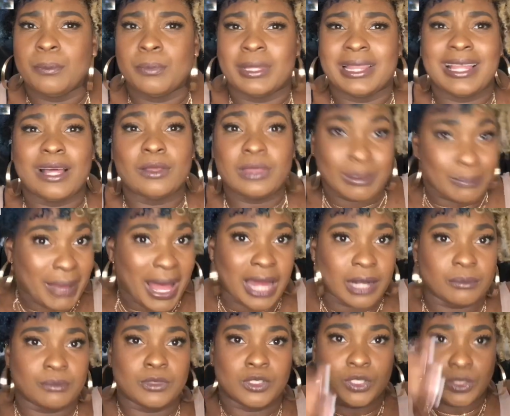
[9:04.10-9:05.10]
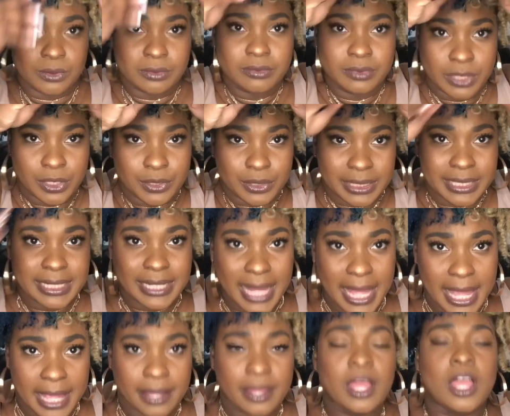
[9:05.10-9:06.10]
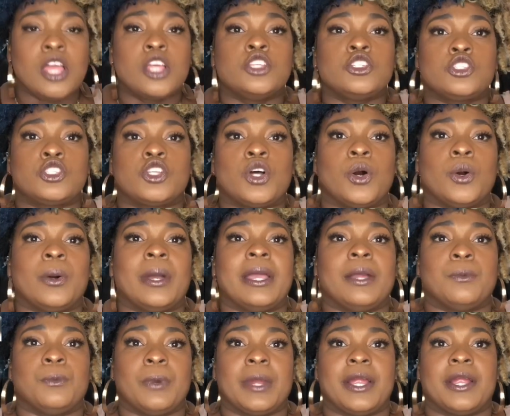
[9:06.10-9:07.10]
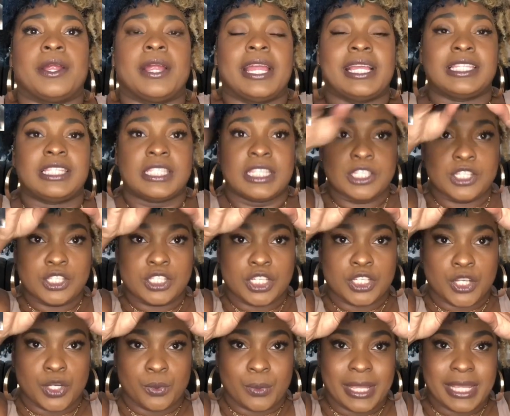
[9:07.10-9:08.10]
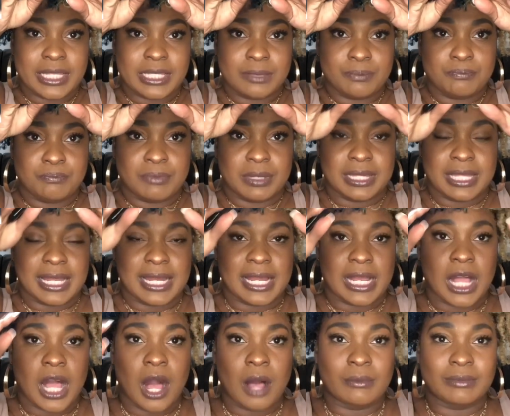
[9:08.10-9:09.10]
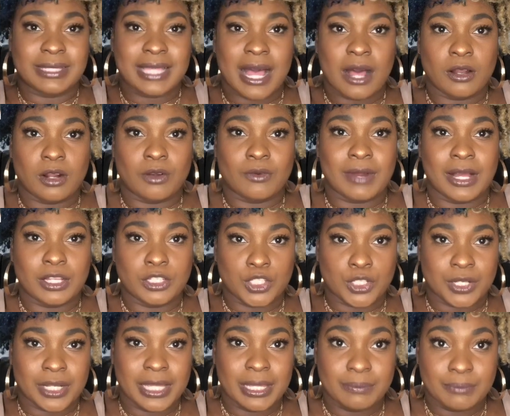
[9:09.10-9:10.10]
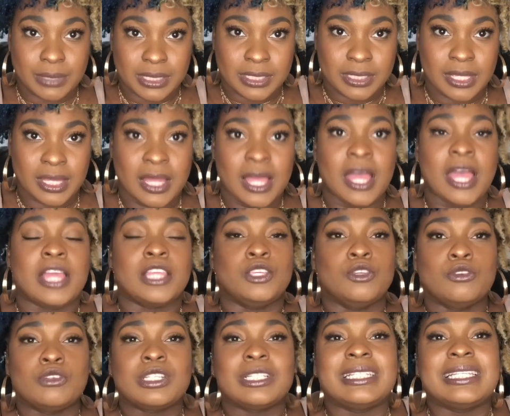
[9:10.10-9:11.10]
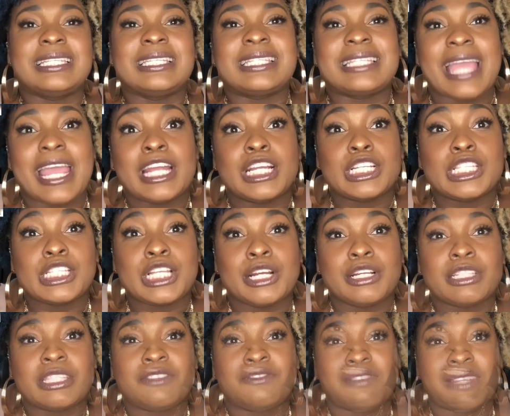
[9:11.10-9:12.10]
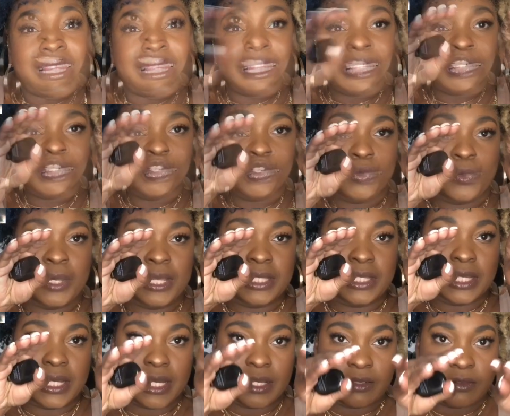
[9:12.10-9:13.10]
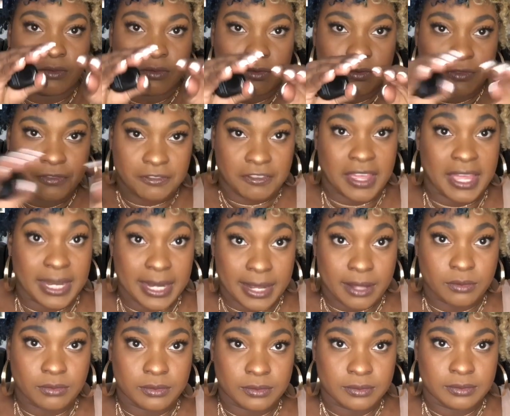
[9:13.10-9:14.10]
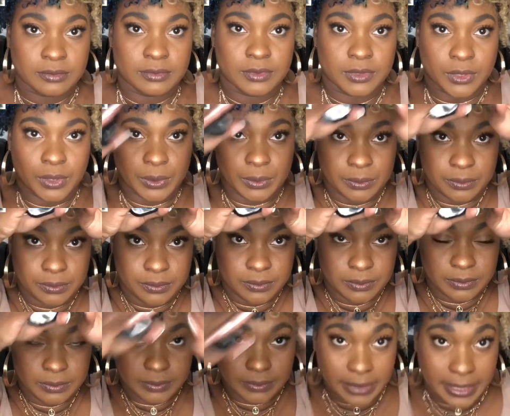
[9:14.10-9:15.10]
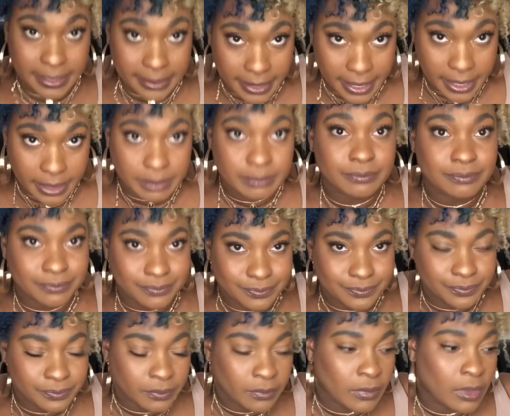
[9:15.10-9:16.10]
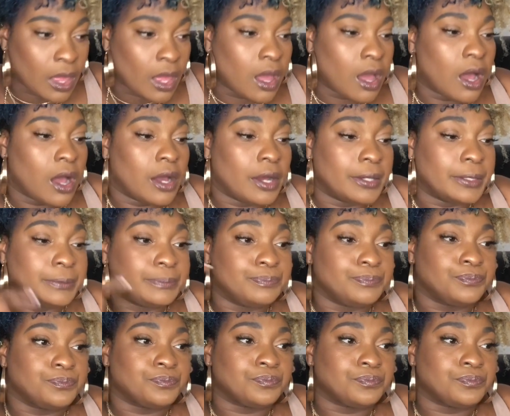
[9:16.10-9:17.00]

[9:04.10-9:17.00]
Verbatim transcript: without the bottoms. Literally an A. So where it cinches in your waist, but then it comes out around your hips. Usually skater skirts fit cinch your waist and then fan out, so like that. Um,